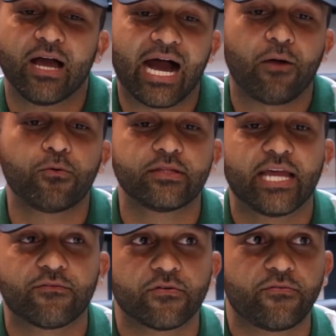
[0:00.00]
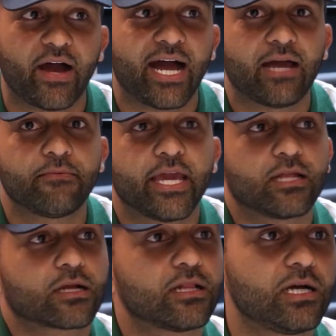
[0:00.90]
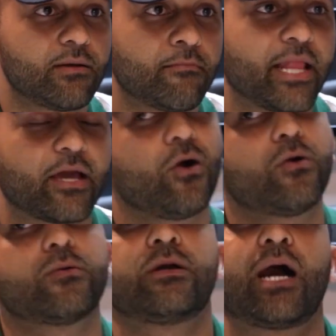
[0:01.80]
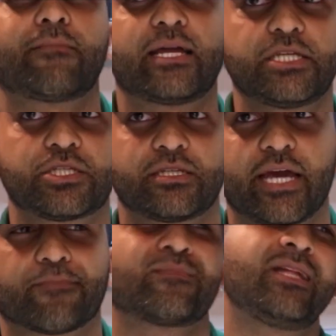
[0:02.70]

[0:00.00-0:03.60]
I would never vibe in a club. I'm like, oh, I'm not DJing tonight.